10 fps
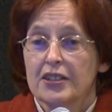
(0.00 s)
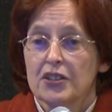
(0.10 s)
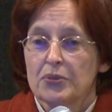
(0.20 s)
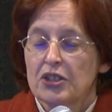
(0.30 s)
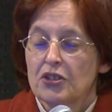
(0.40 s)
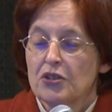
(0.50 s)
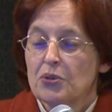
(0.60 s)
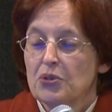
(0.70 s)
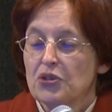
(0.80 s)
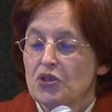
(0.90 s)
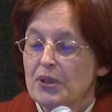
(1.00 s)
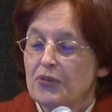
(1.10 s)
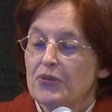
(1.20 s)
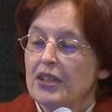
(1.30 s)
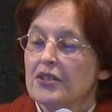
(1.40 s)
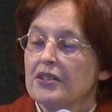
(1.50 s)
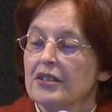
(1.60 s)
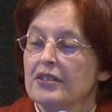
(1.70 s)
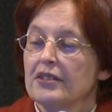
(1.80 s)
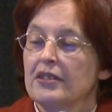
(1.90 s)
switch to soybean
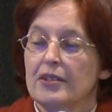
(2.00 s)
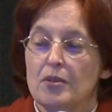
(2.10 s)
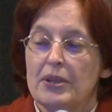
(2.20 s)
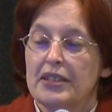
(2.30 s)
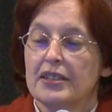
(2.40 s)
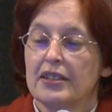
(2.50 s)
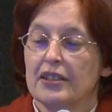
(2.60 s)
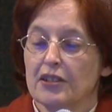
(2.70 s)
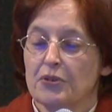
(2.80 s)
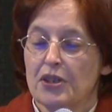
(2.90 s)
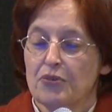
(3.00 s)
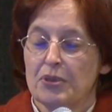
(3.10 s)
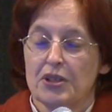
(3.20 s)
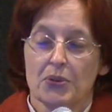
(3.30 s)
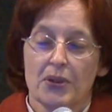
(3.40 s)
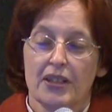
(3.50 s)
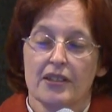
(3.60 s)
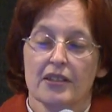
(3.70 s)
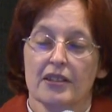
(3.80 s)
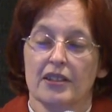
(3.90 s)
viruses a little bit. We've been doing
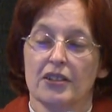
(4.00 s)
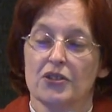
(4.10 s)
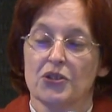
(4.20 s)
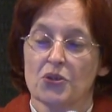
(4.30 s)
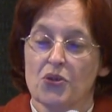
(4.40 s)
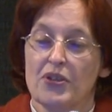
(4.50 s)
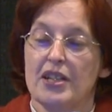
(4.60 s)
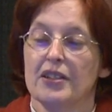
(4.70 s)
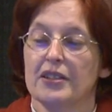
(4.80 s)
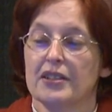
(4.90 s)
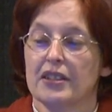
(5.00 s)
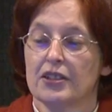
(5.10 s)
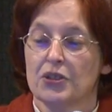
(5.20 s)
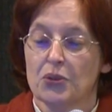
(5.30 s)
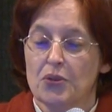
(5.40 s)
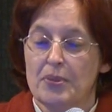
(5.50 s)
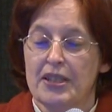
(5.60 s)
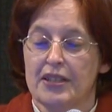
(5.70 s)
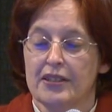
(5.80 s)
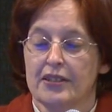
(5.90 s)
a survey on
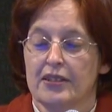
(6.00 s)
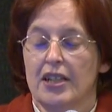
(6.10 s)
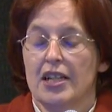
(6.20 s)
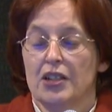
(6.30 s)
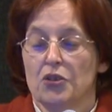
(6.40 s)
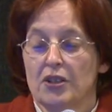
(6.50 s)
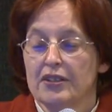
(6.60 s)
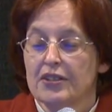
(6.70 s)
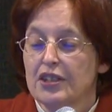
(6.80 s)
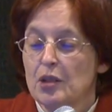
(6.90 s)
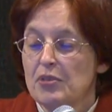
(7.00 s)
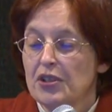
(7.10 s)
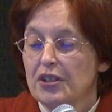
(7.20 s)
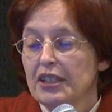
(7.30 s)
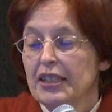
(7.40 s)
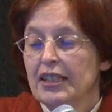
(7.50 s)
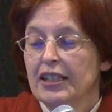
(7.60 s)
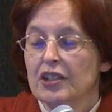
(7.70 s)
soybeans during the summer in